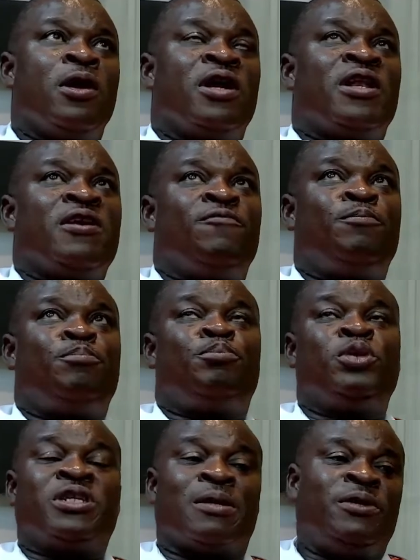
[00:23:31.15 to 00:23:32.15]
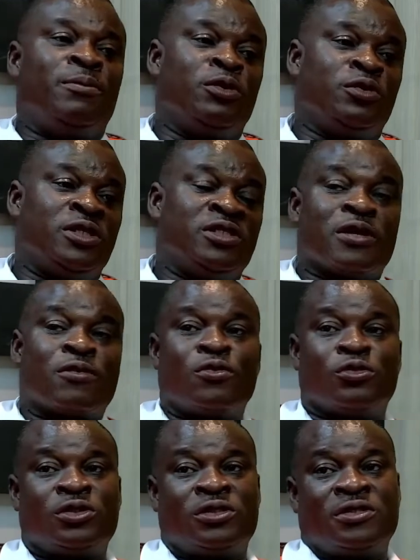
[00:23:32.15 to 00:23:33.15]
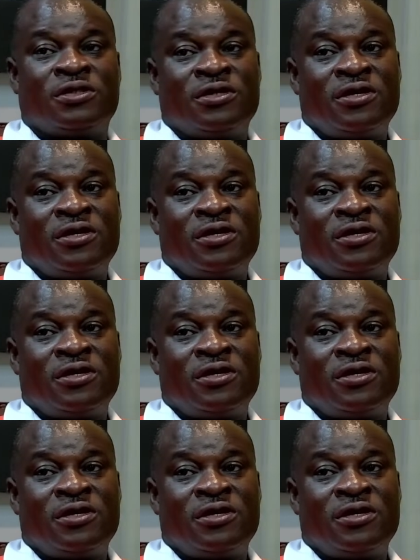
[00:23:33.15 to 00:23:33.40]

They put up the buildings across.